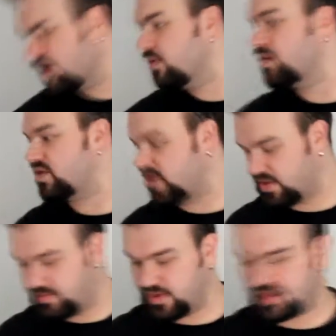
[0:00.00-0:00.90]
which
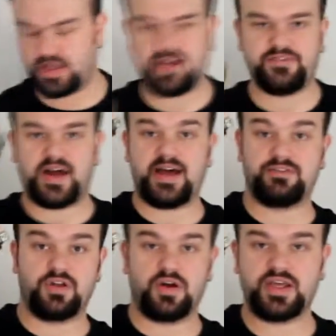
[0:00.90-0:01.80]
luckily enough I have
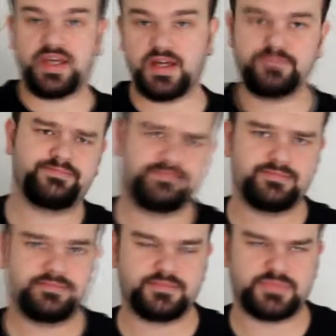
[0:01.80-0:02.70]
lock here,
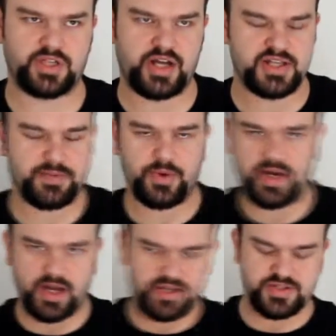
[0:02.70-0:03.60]
don't ask me
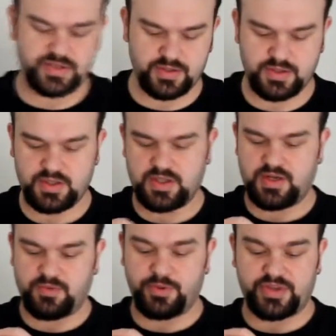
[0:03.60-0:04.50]
why, I just do.
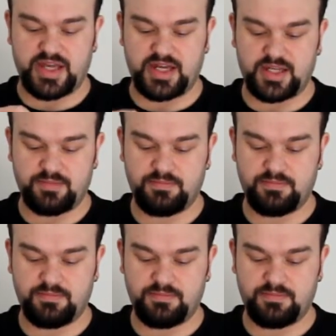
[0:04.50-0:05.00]
If we put that in,